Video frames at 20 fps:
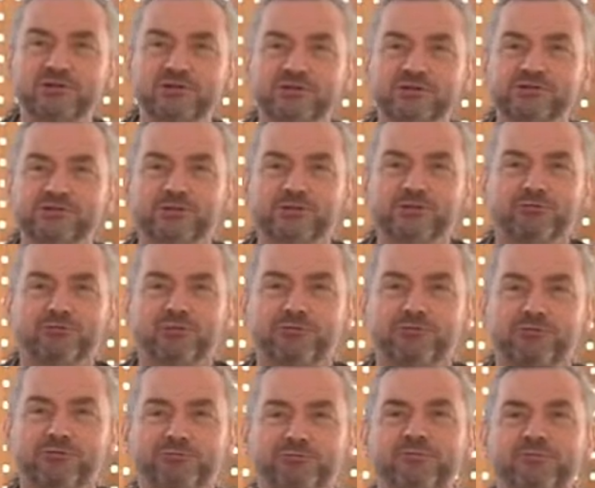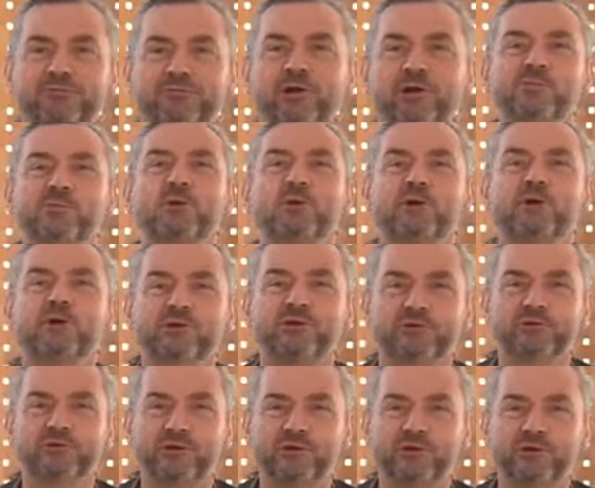conclusion through the
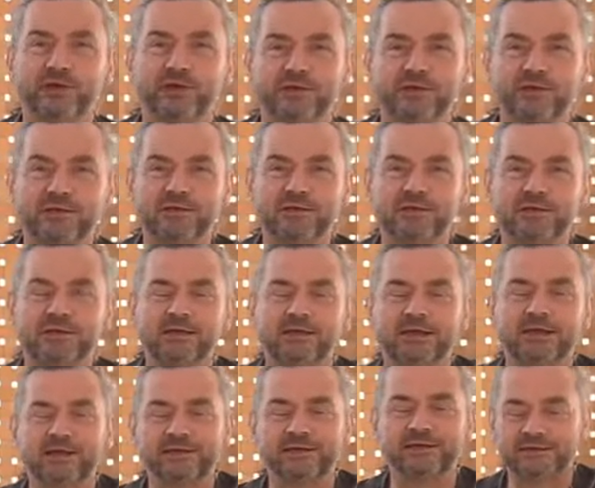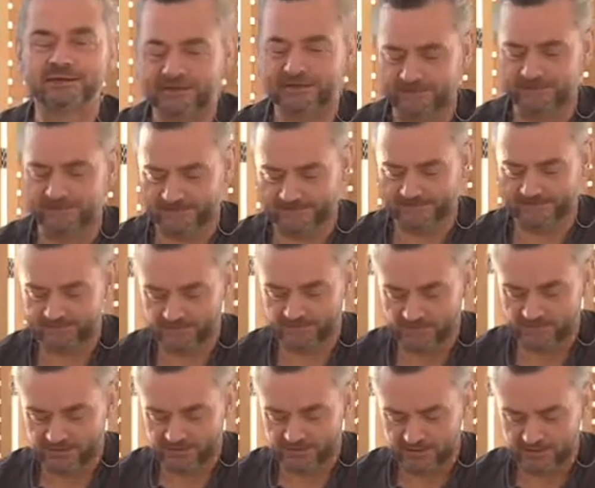framework of yoga. And
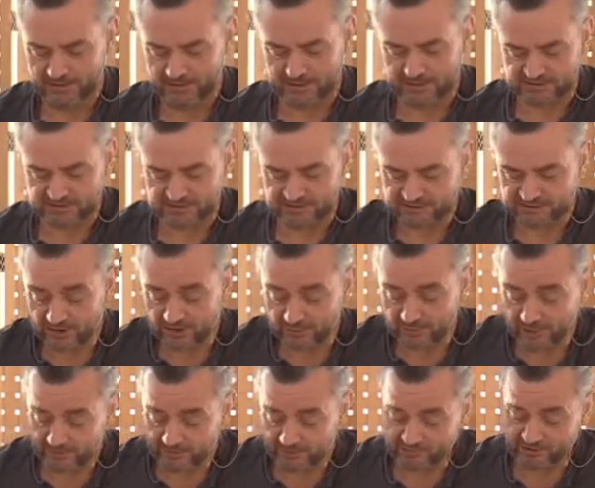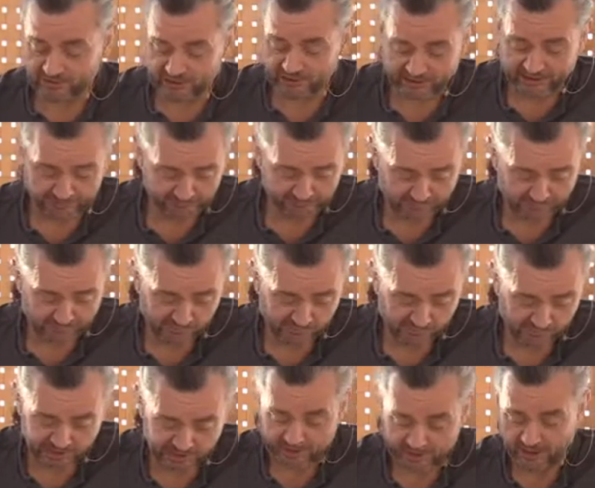so I'm thinking
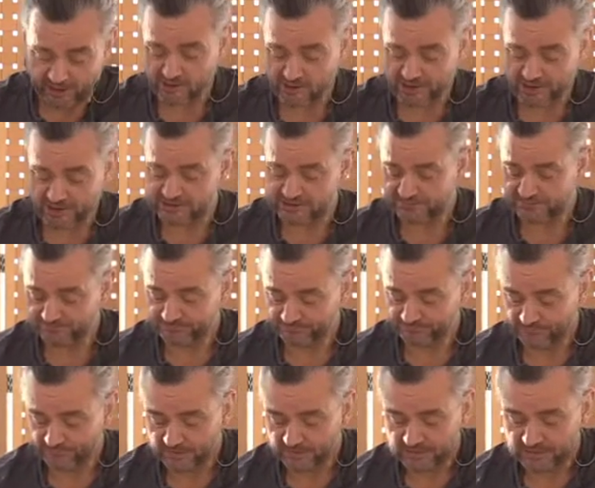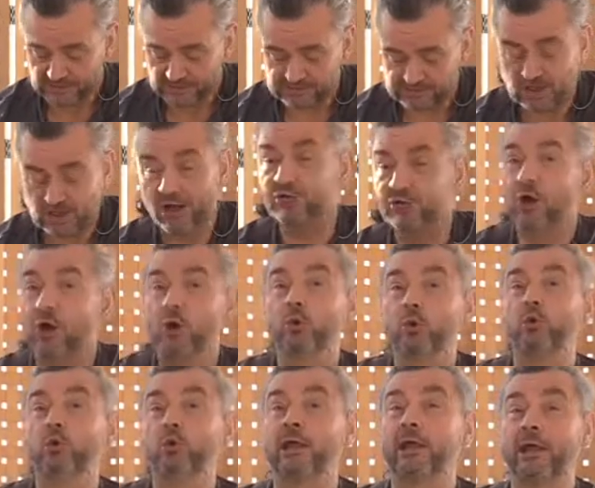I might start
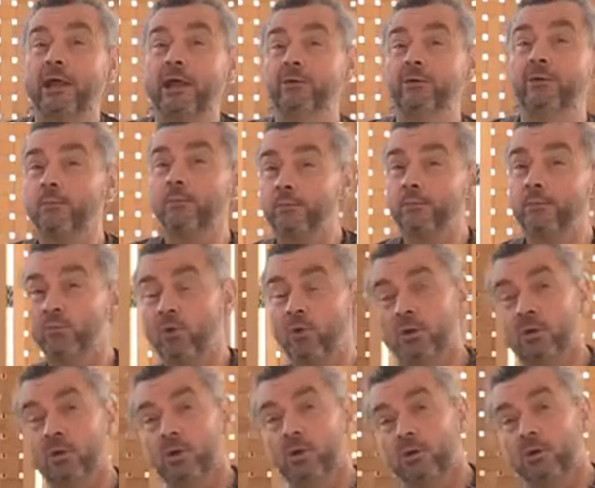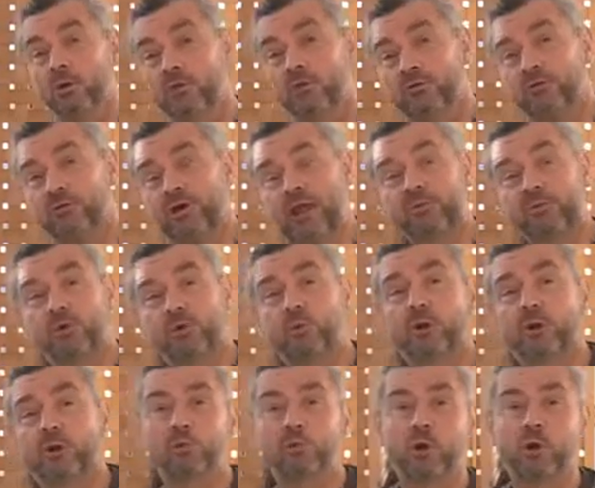owning the fact
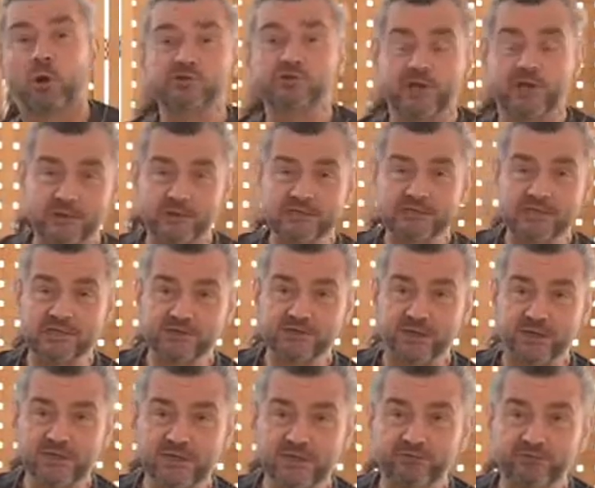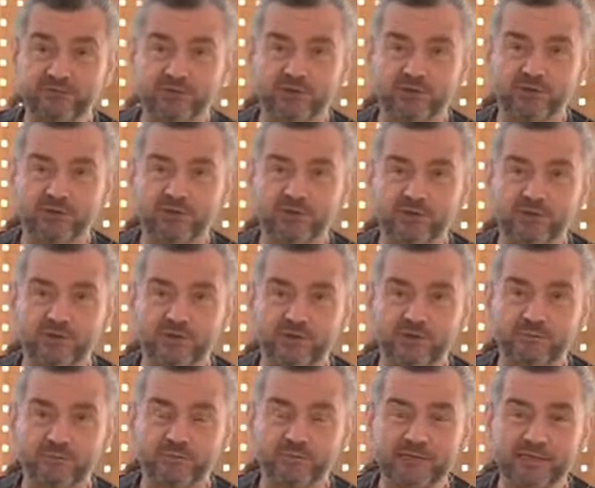that what I'm sharing is entirely different.
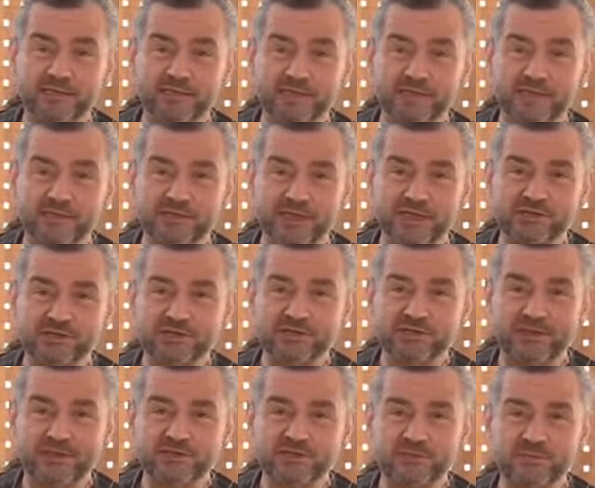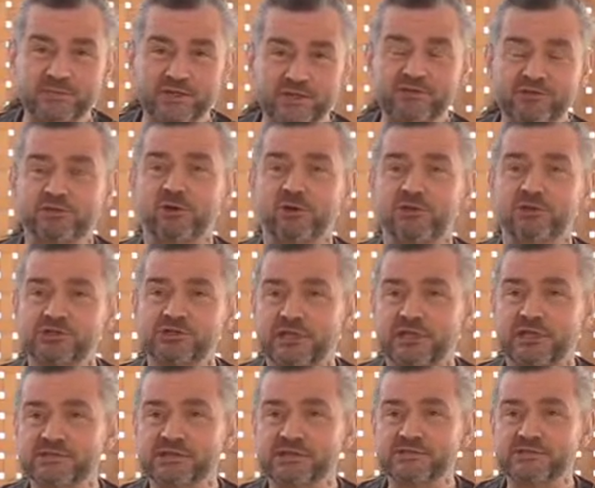It's a
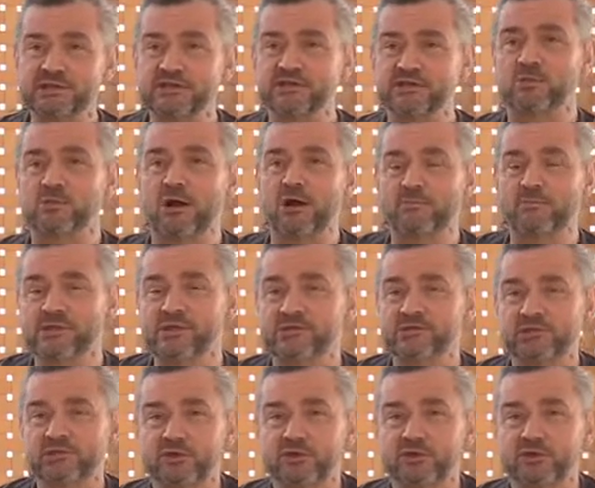methodology. It's a six-part